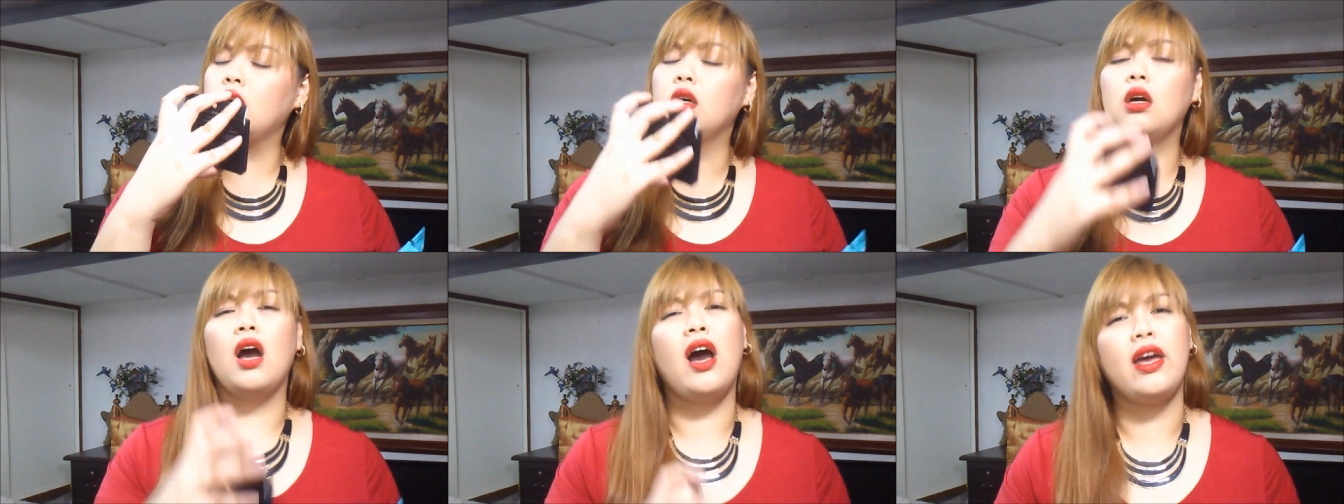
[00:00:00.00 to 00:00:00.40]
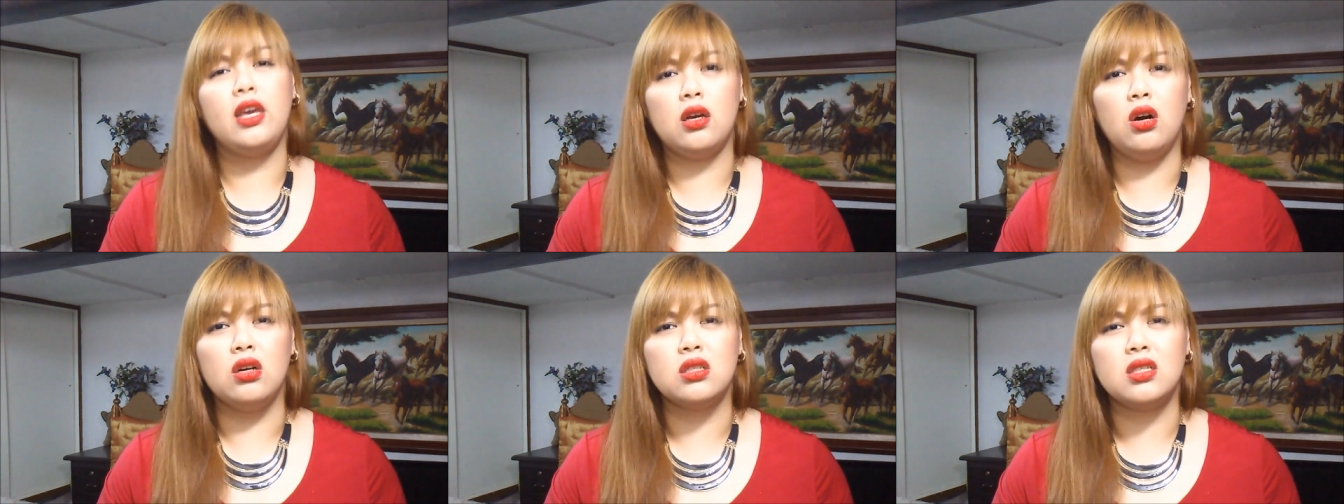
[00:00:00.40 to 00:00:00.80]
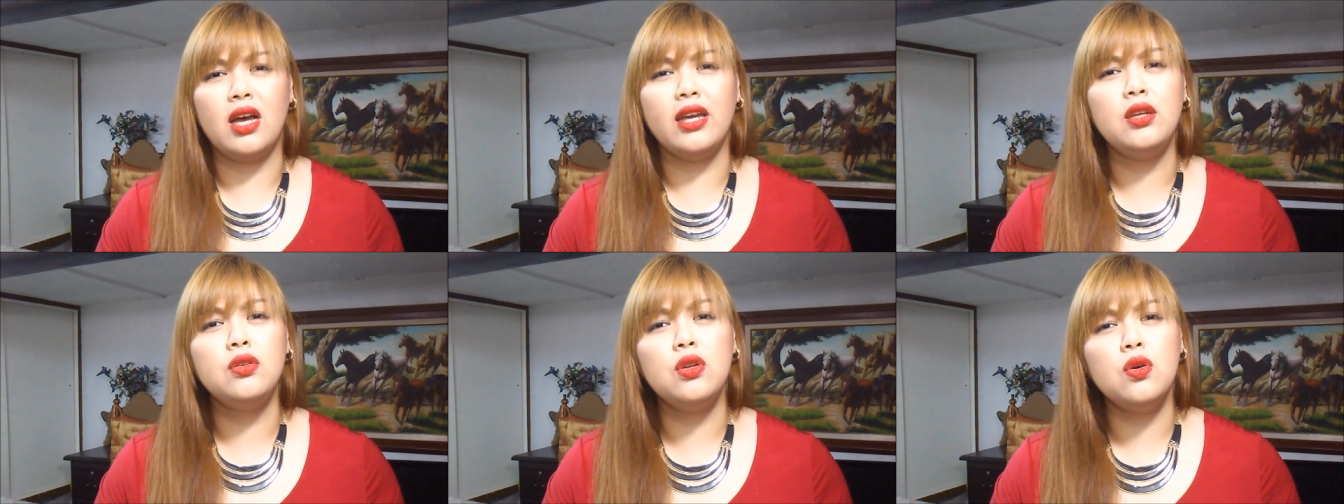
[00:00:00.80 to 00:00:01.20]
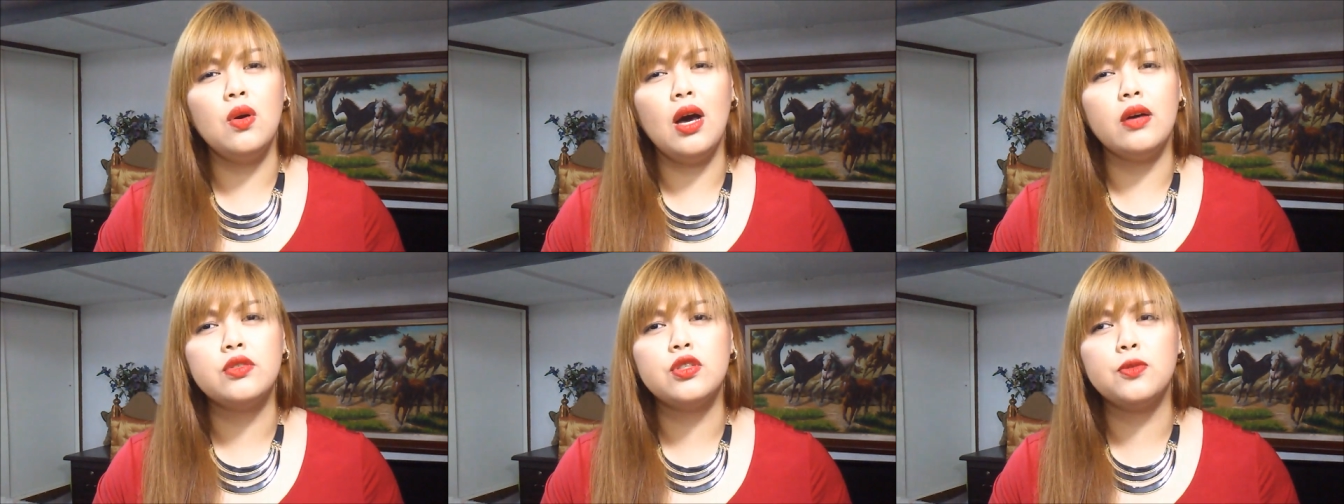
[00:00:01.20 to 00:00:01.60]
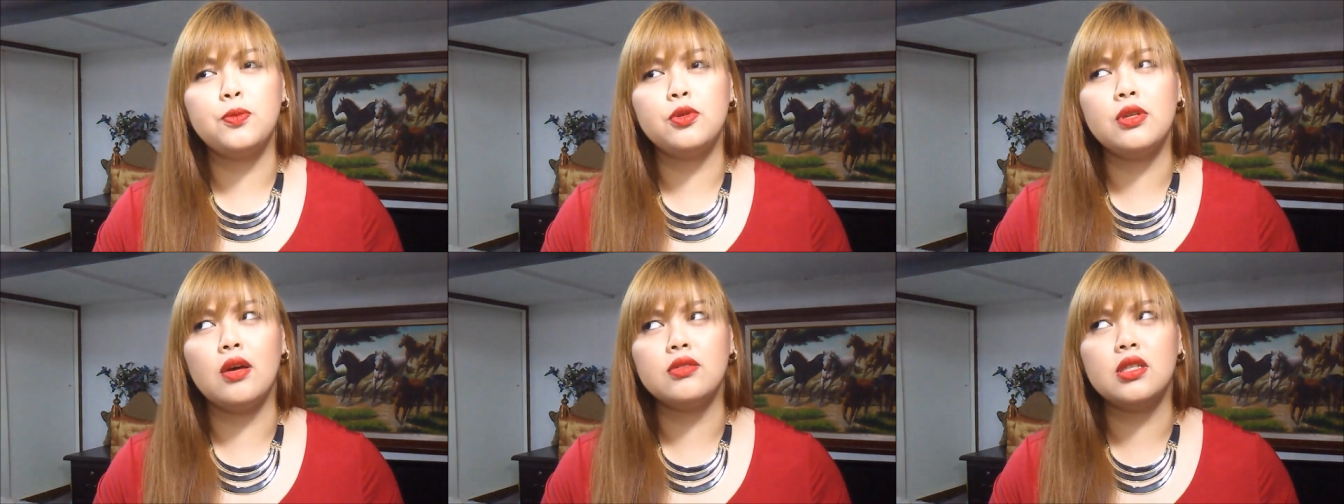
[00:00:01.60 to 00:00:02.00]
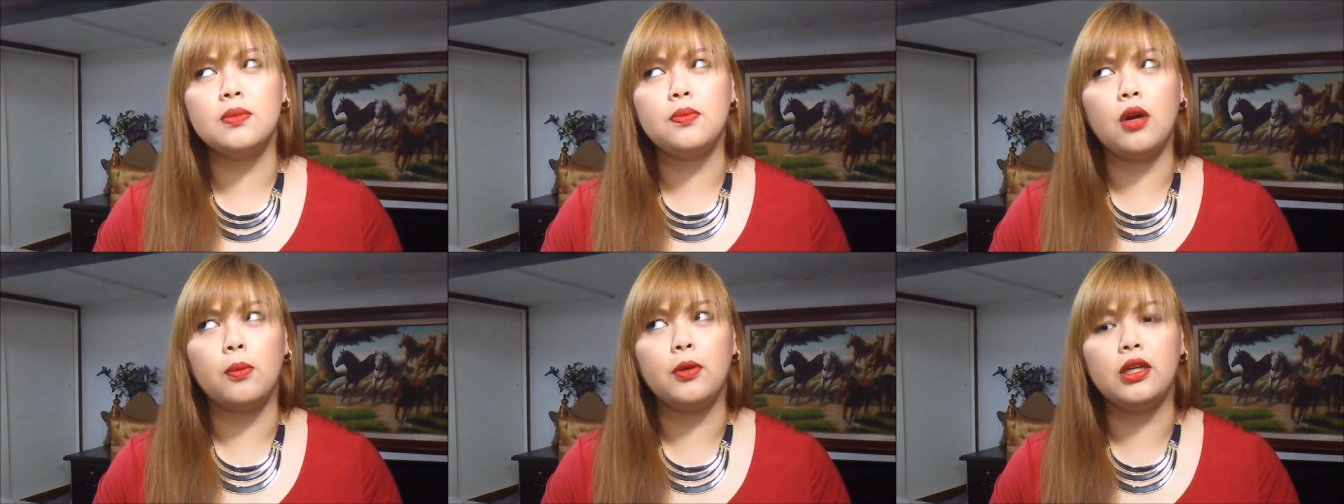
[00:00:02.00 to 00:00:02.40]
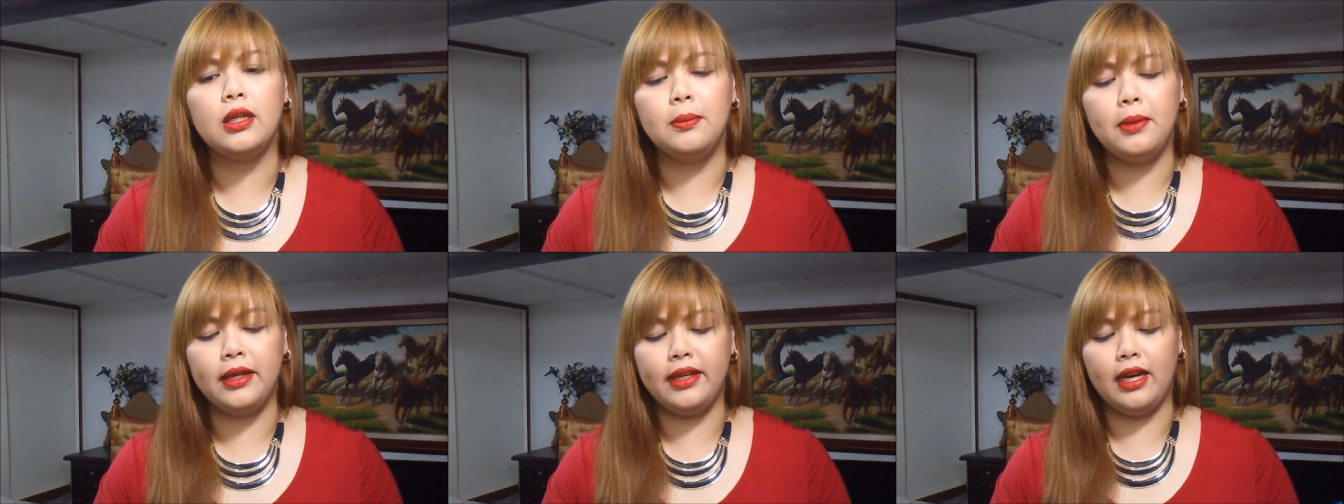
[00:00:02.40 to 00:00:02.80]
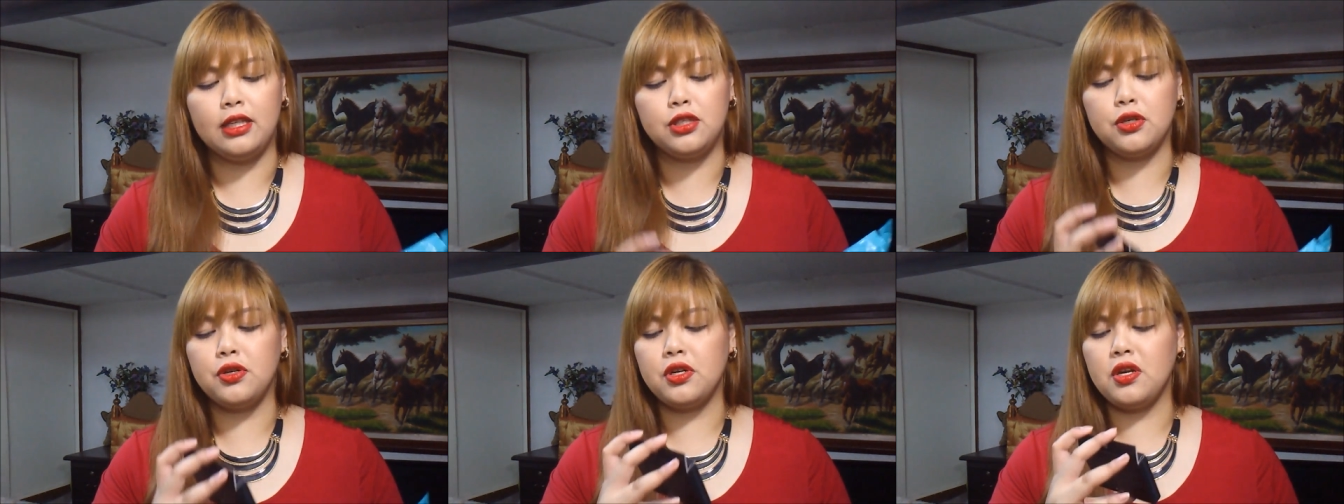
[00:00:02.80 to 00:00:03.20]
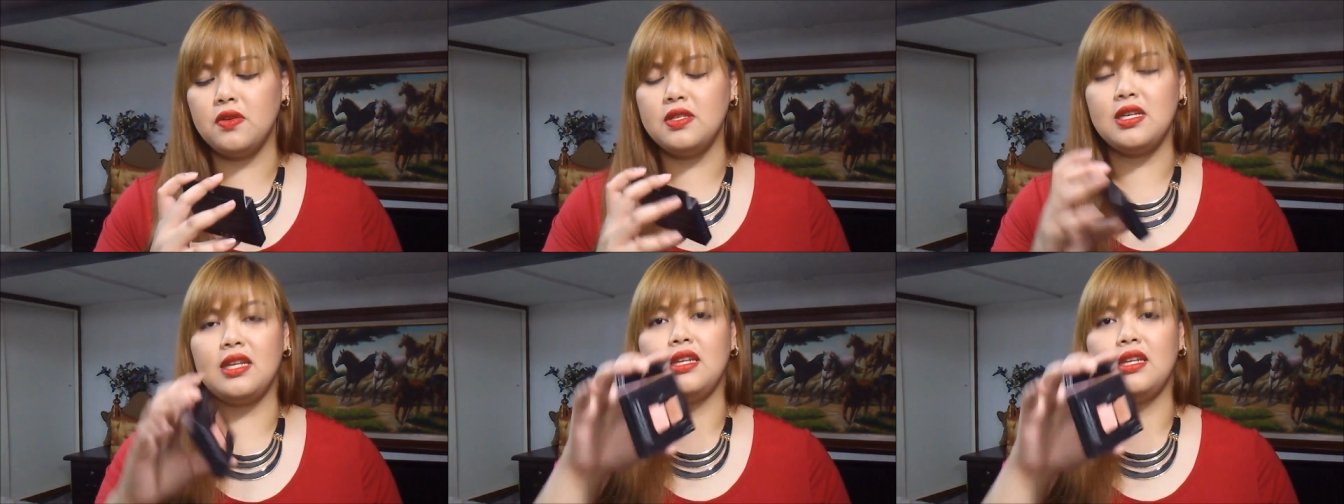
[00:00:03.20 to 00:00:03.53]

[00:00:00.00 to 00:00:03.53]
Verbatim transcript: Caicos. I don't know how to pronounce it properly, but yeah, Turkos